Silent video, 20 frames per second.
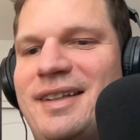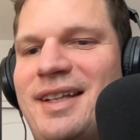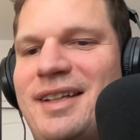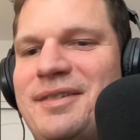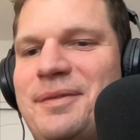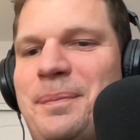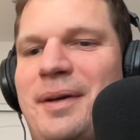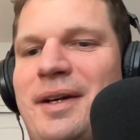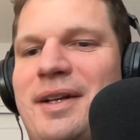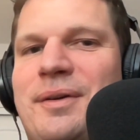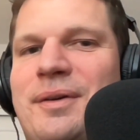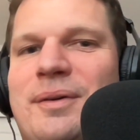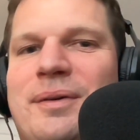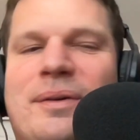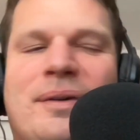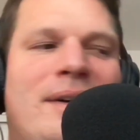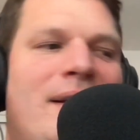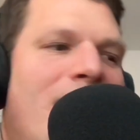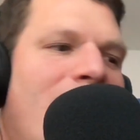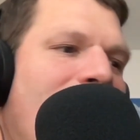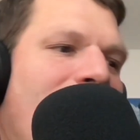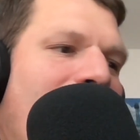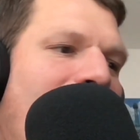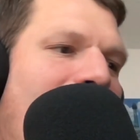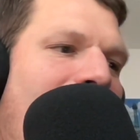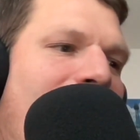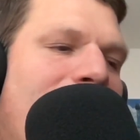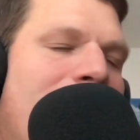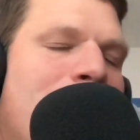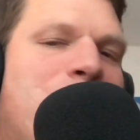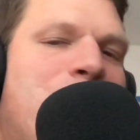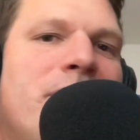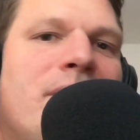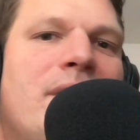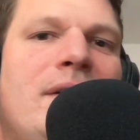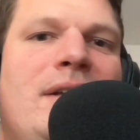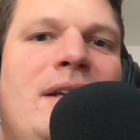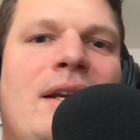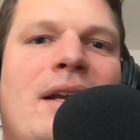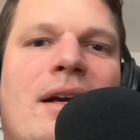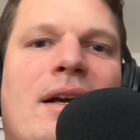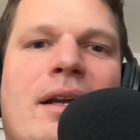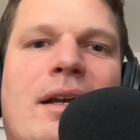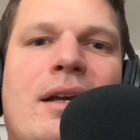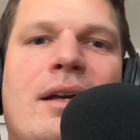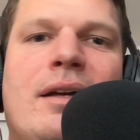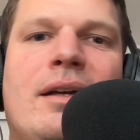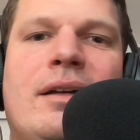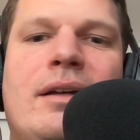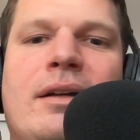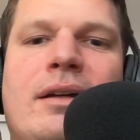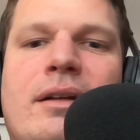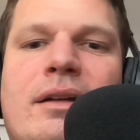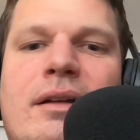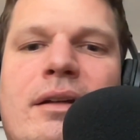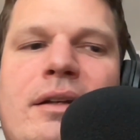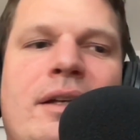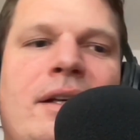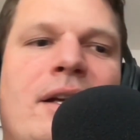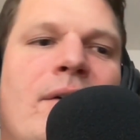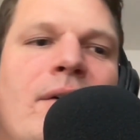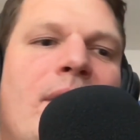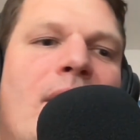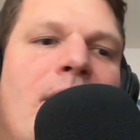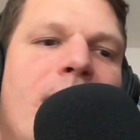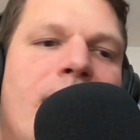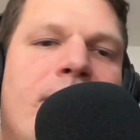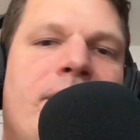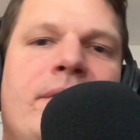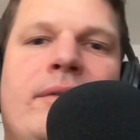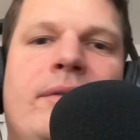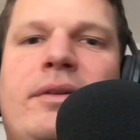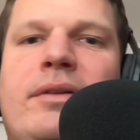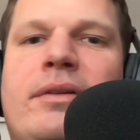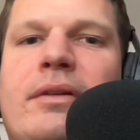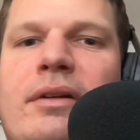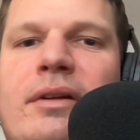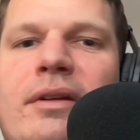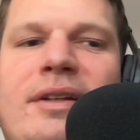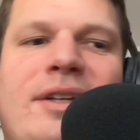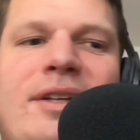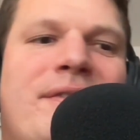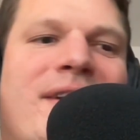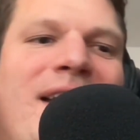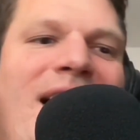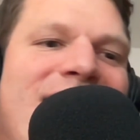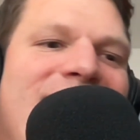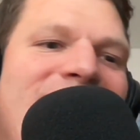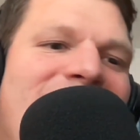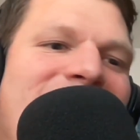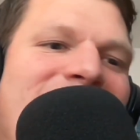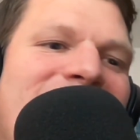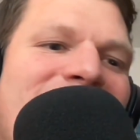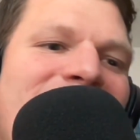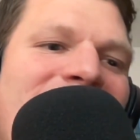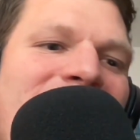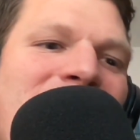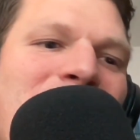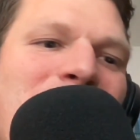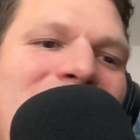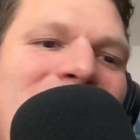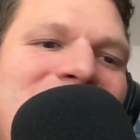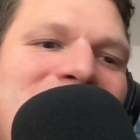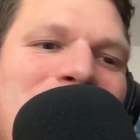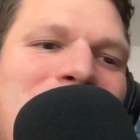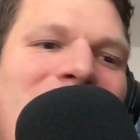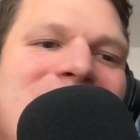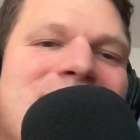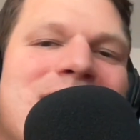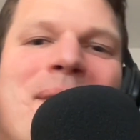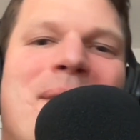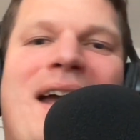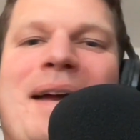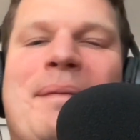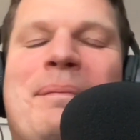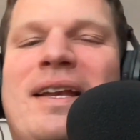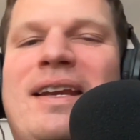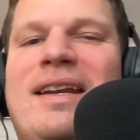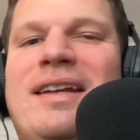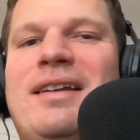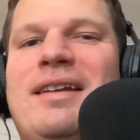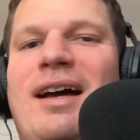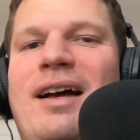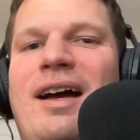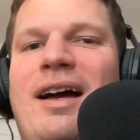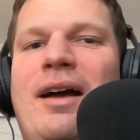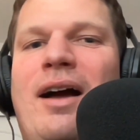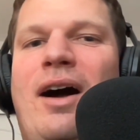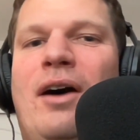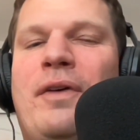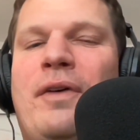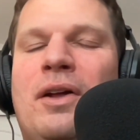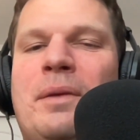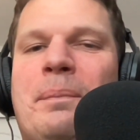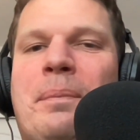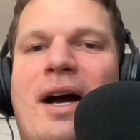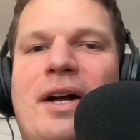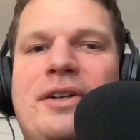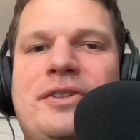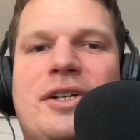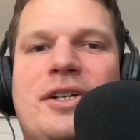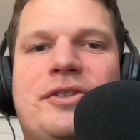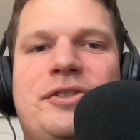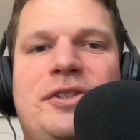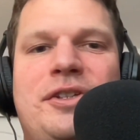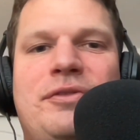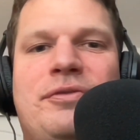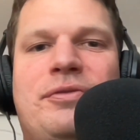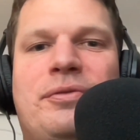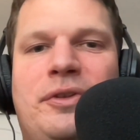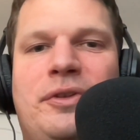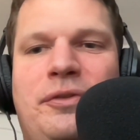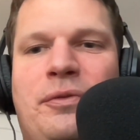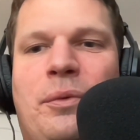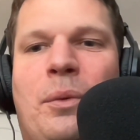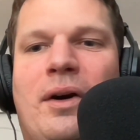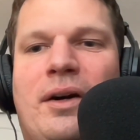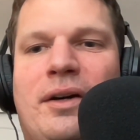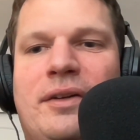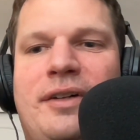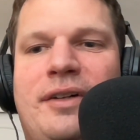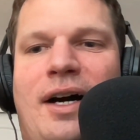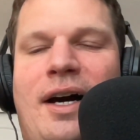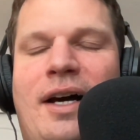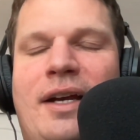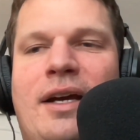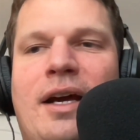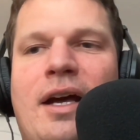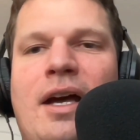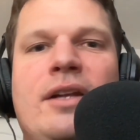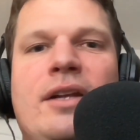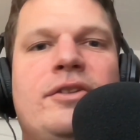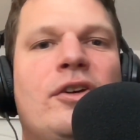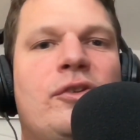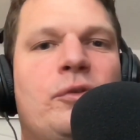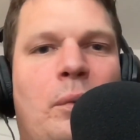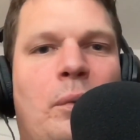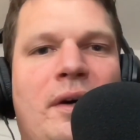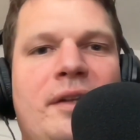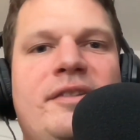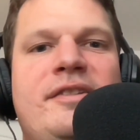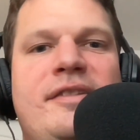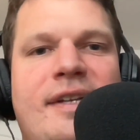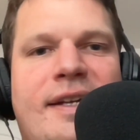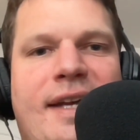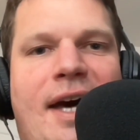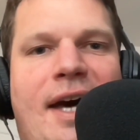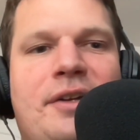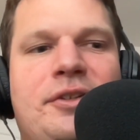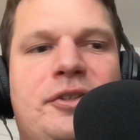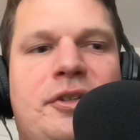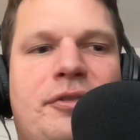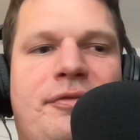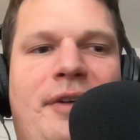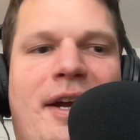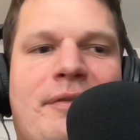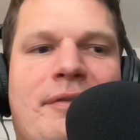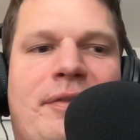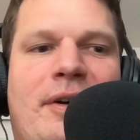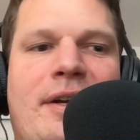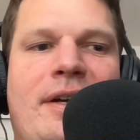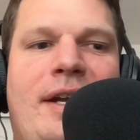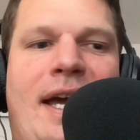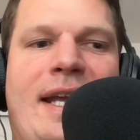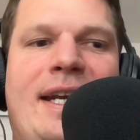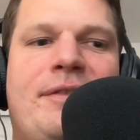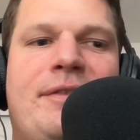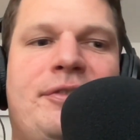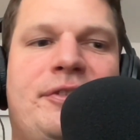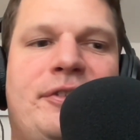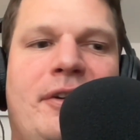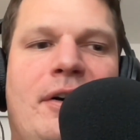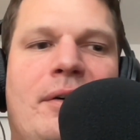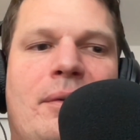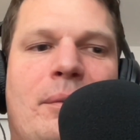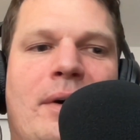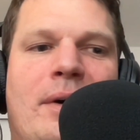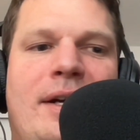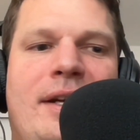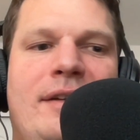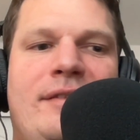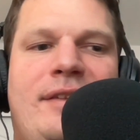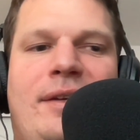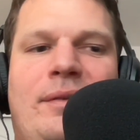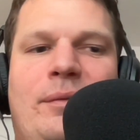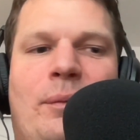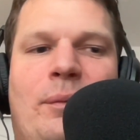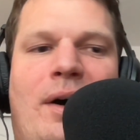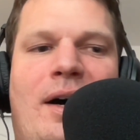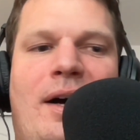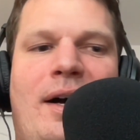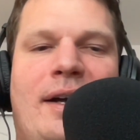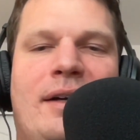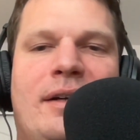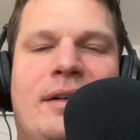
That's pretty cool. Um, you know, you've got quite the resume, but of all the projects you've worked on, does one stick out as your favorite? And if so, what is it and why?